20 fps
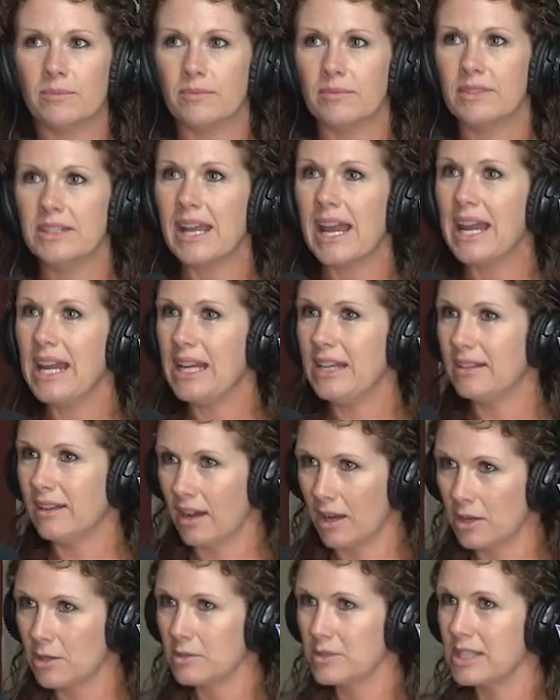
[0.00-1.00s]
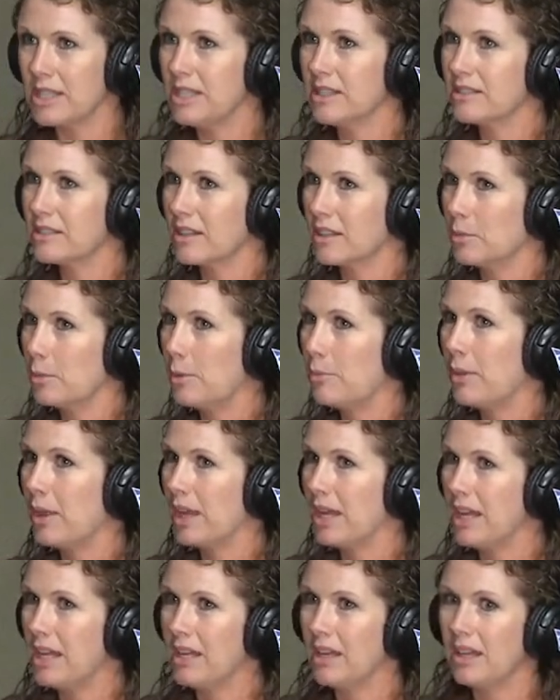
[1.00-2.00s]
Nate Hosey is going to be
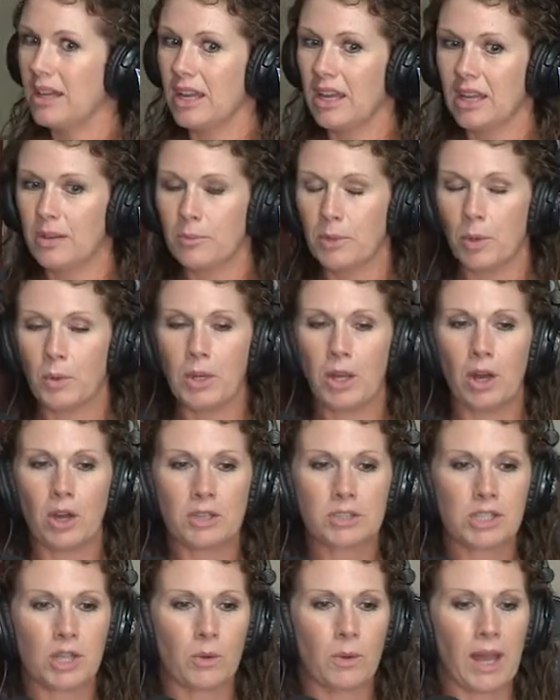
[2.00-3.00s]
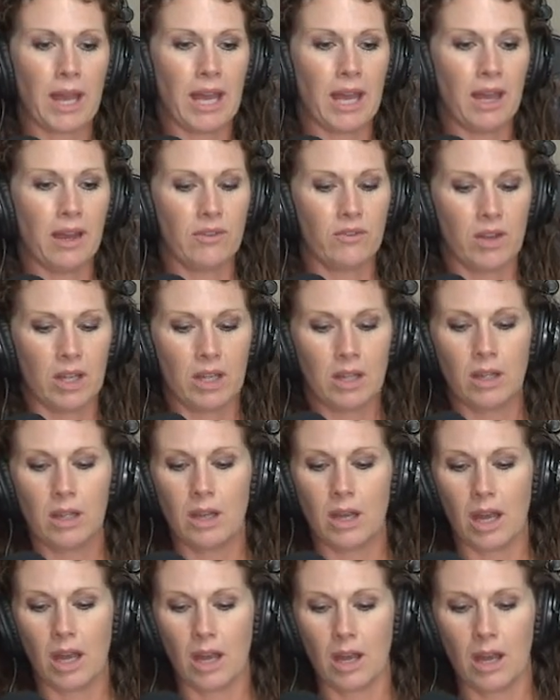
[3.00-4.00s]
playing again, but we also have
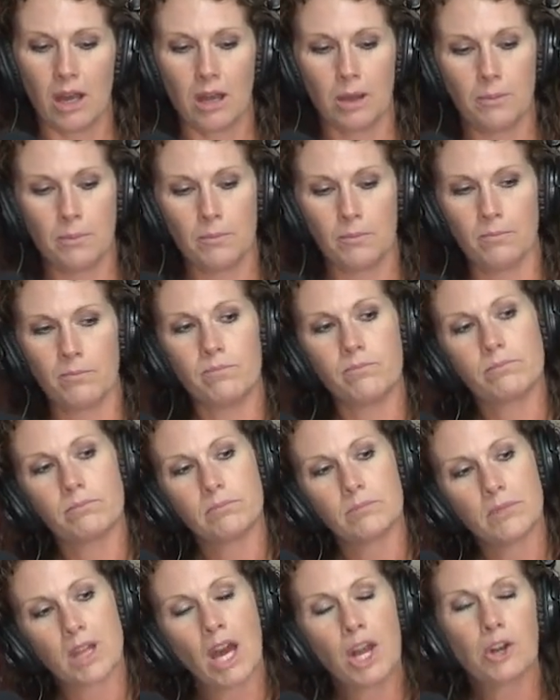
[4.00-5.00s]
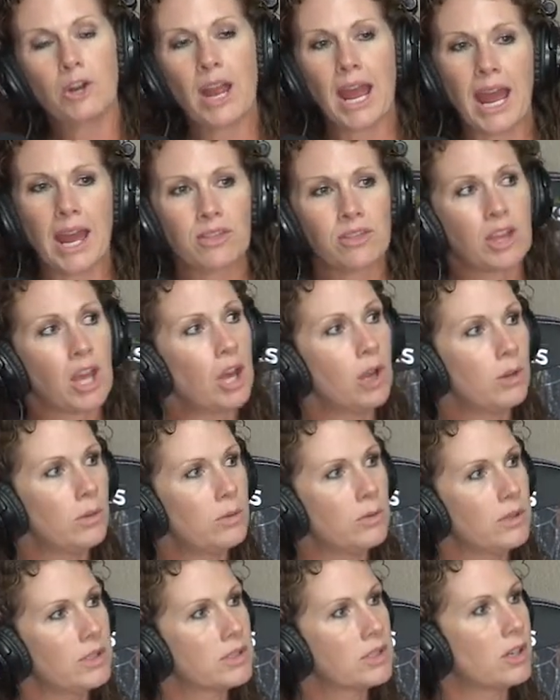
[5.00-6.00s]
Hunter Hathcote
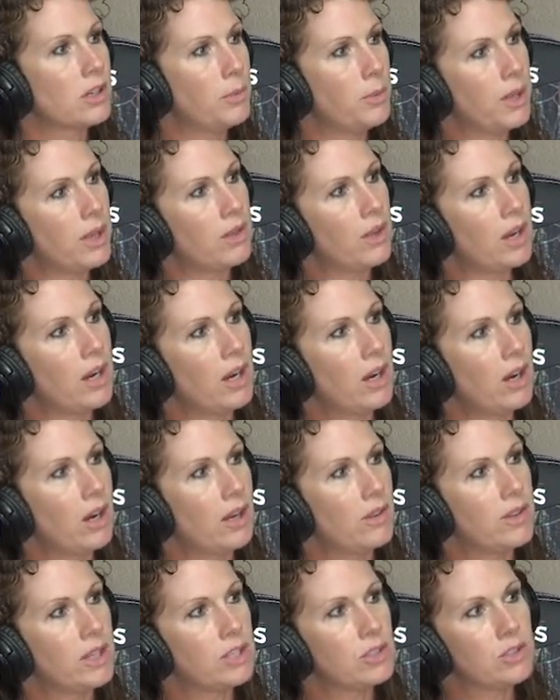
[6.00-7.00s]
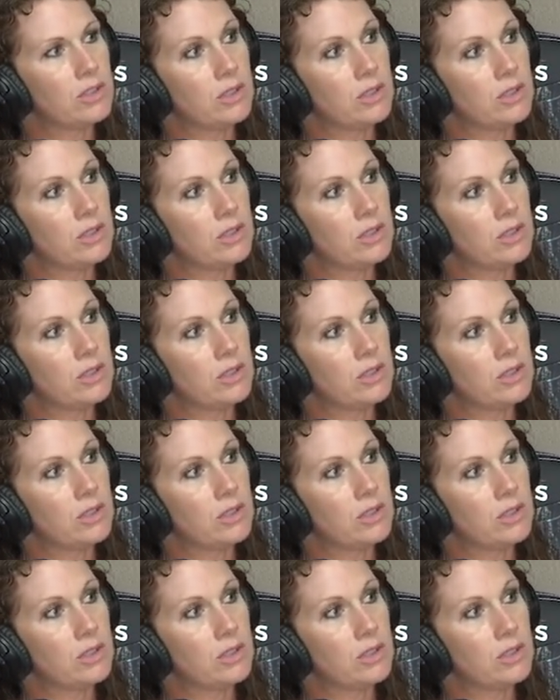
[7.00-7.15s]
is going to be there, and then